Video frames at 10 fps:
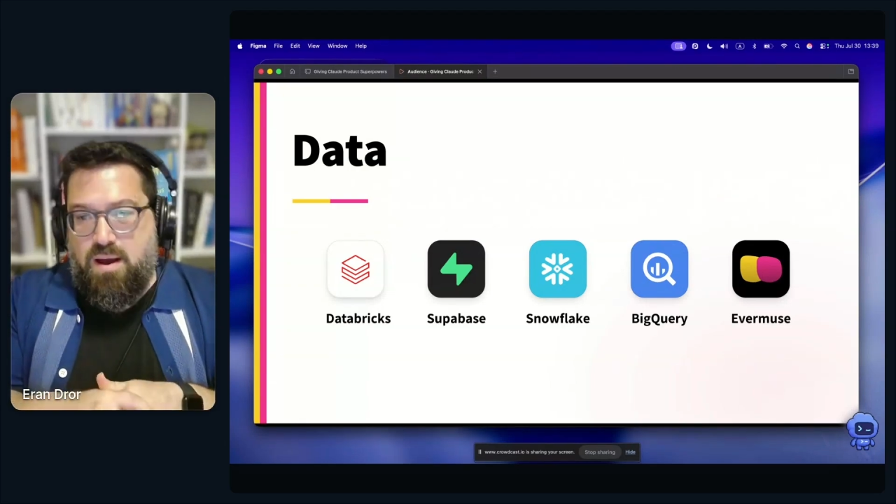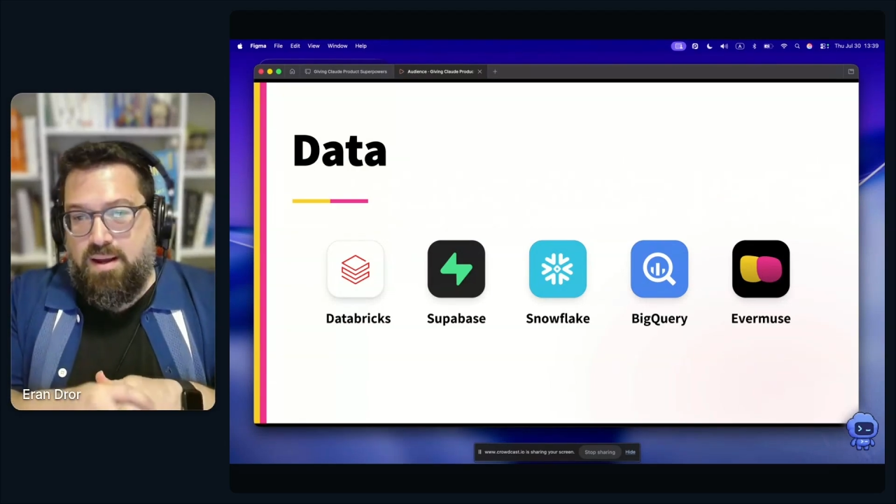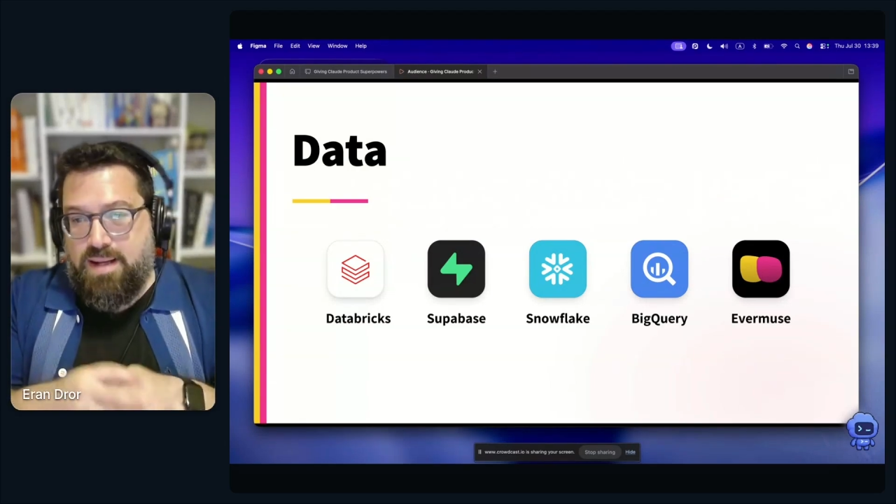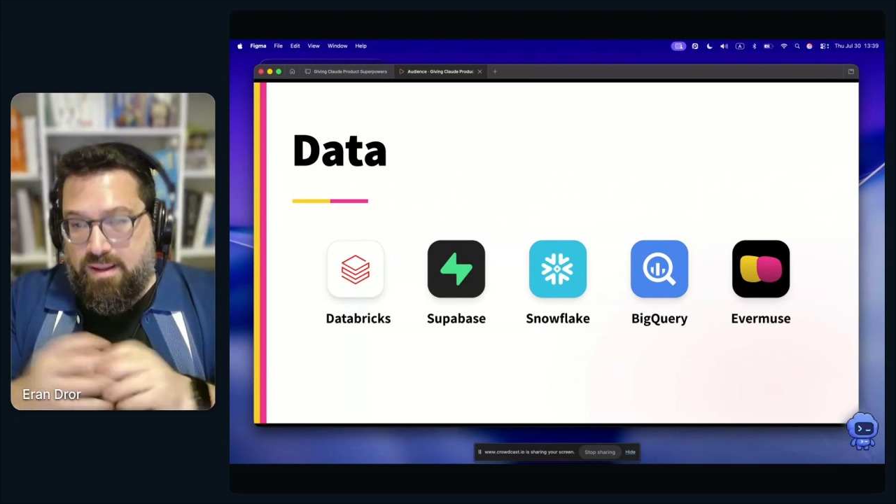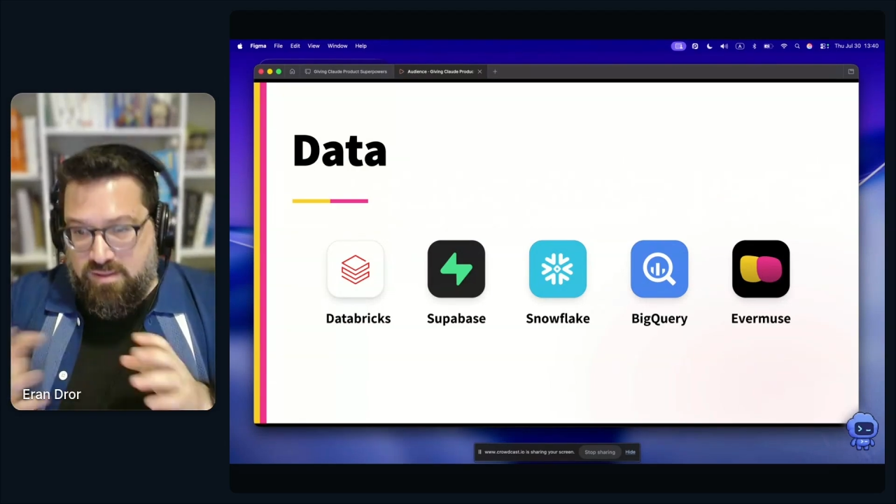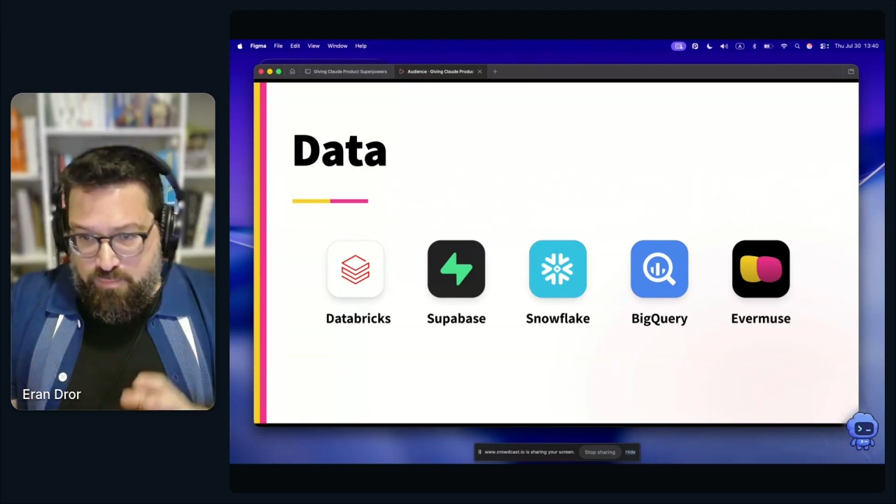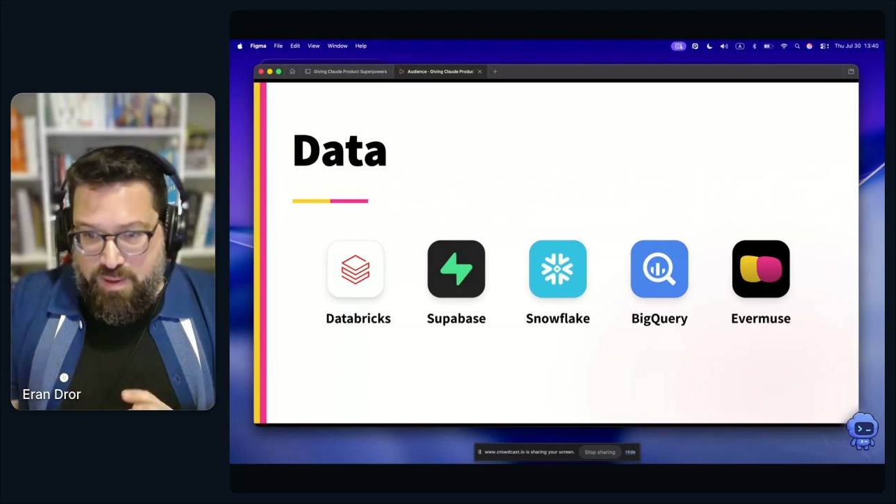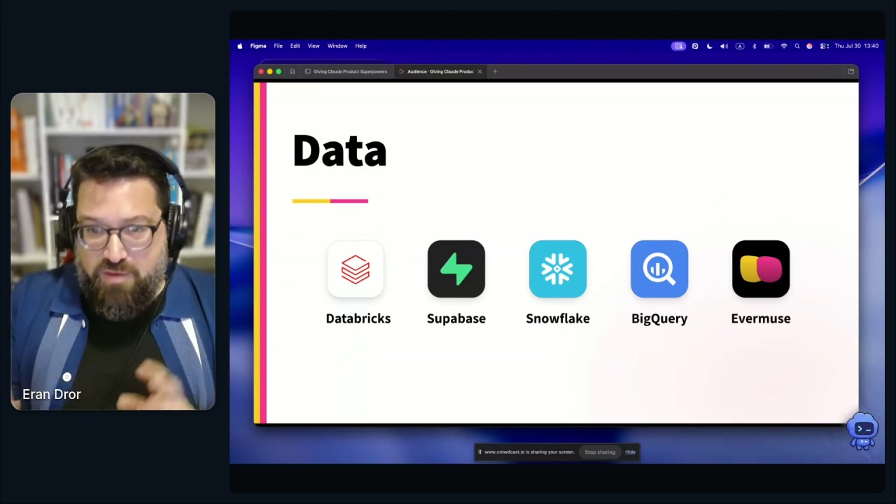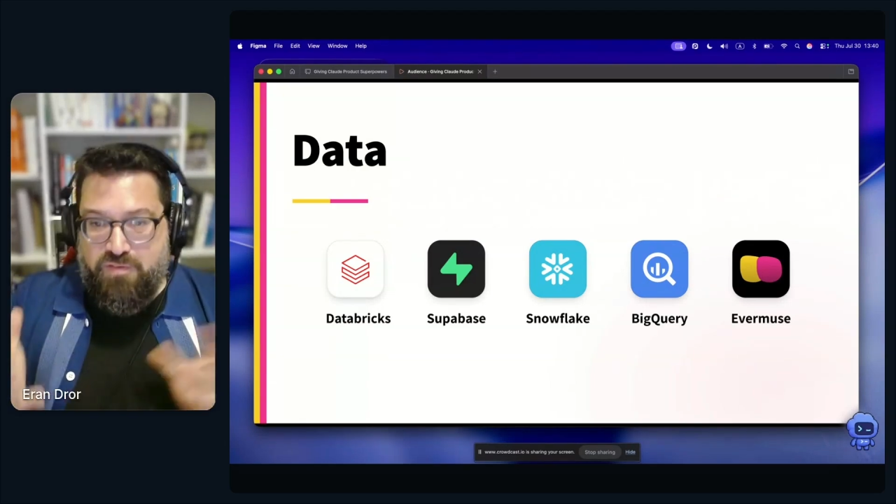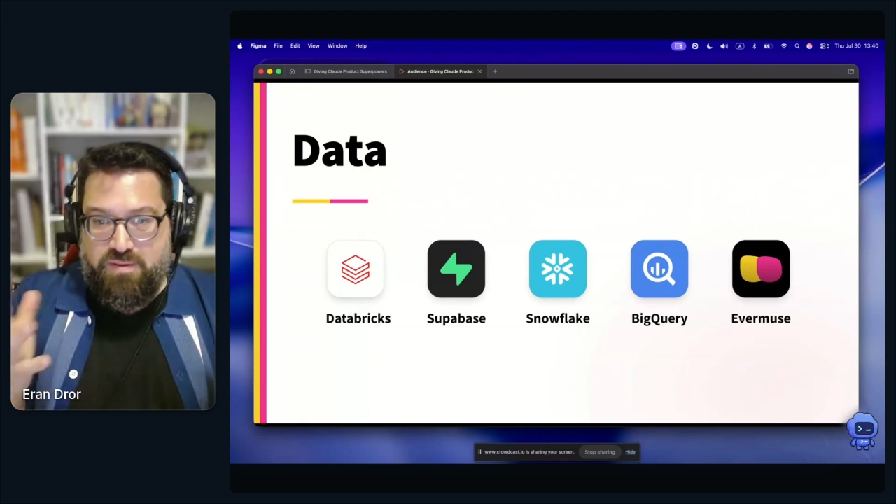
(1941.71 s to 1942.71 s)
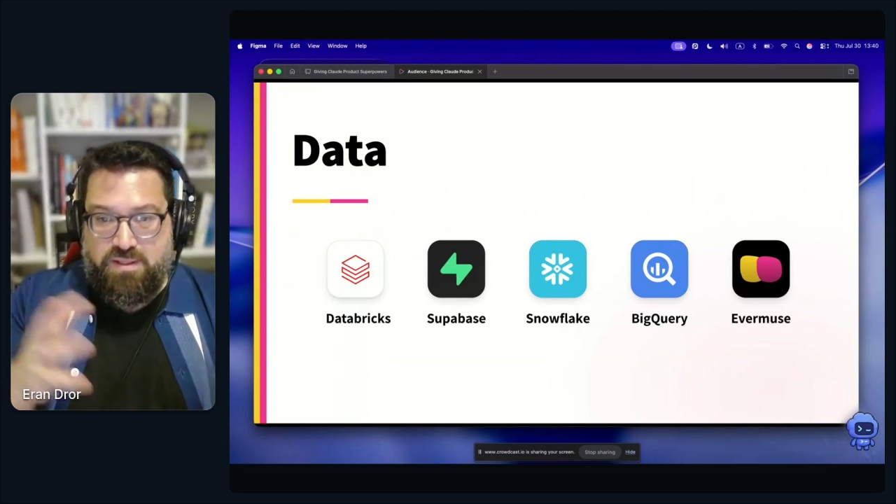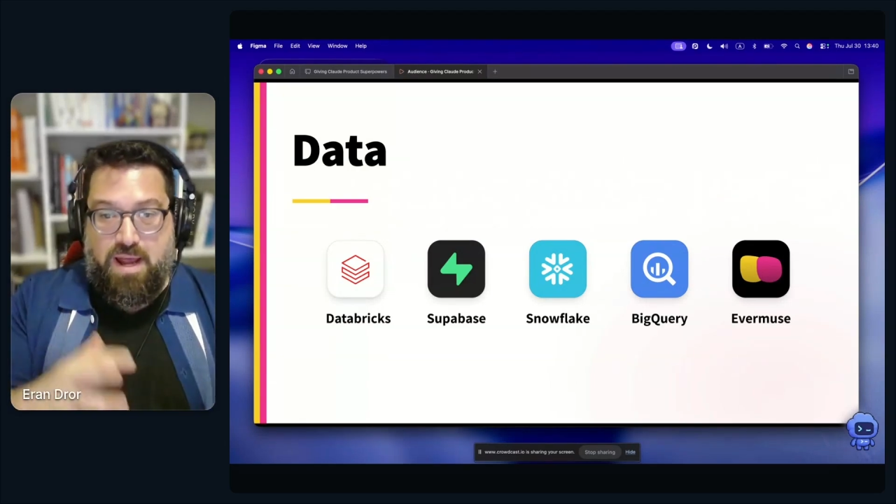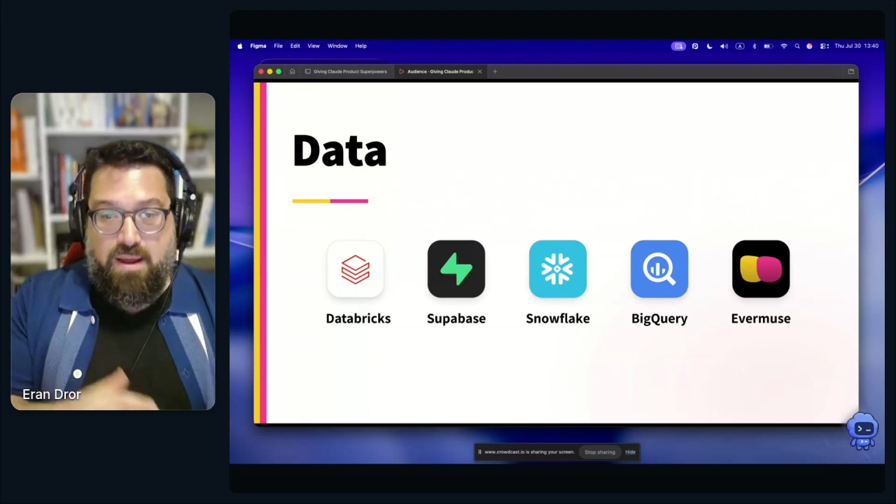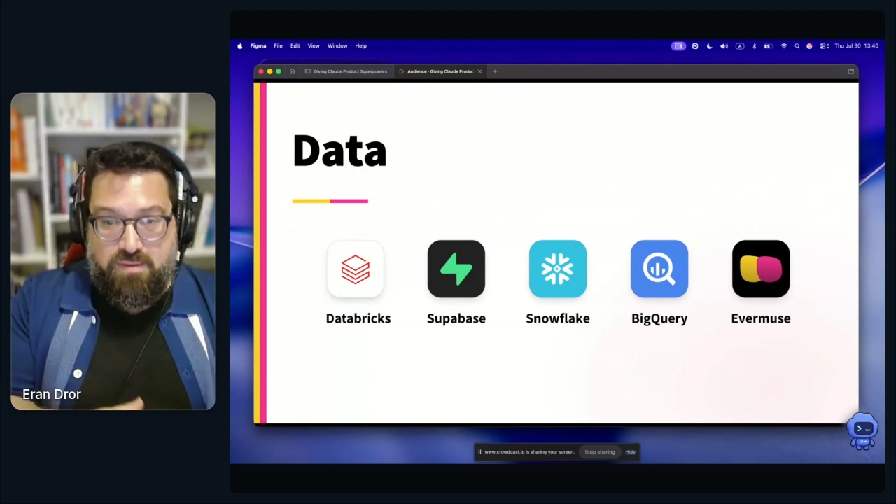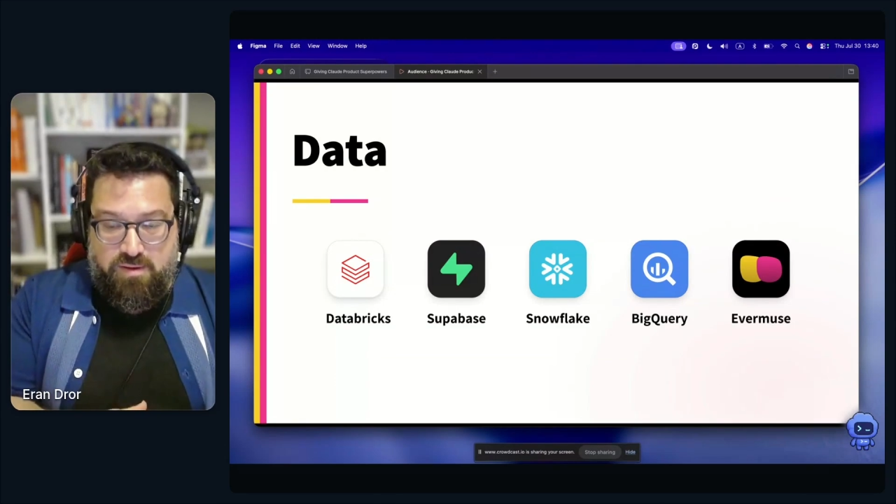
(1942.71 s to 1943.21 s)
It has some benefits, it has